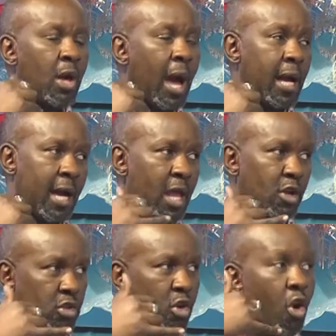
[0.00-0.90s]
I
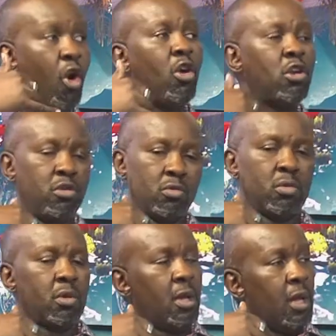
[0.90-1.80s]
cannot call you
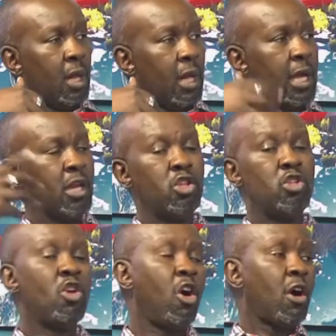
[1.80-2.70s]
in
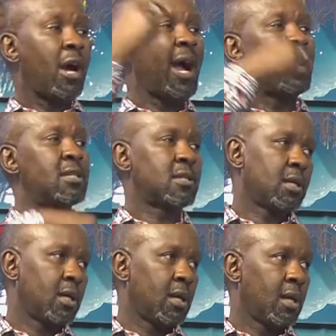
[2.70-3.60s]
your
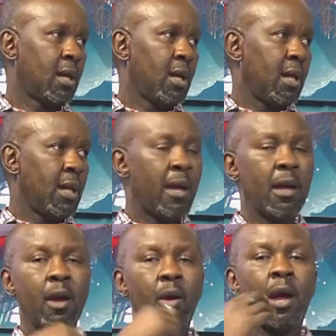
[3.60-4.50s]
country
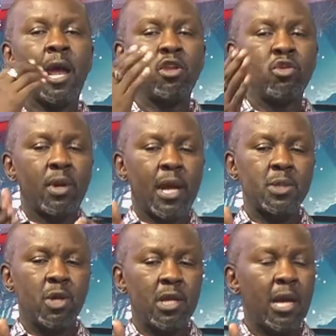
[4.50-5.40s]
and you are
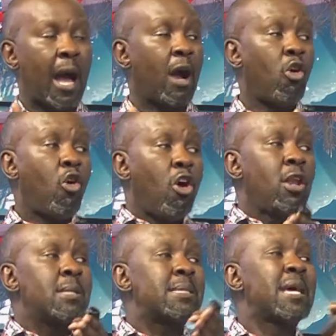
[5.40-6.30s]
actually a
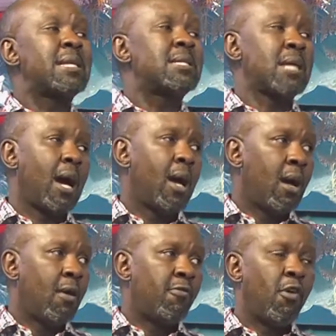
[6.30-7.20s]
call center
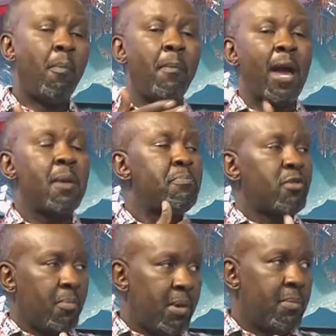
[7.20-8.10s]
for my
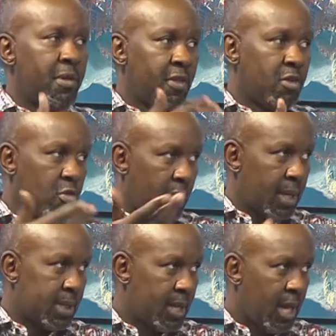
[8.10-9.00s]
problem in the
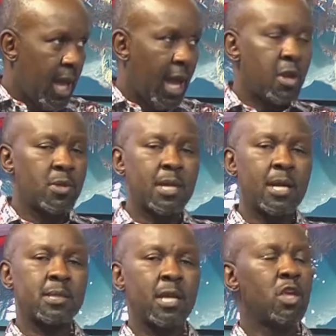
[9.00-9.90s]
US, and you
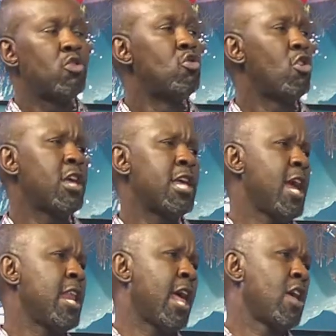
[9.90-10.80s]
start saying, you know,
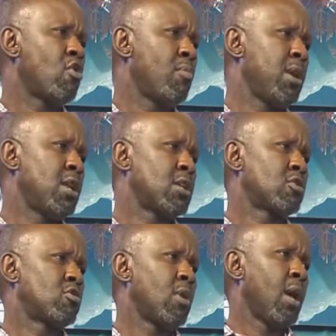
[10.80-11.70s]
here in Nairobi it
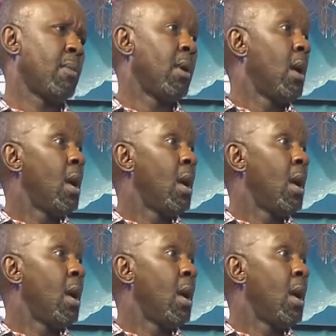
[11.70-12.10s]
is 2 a.m.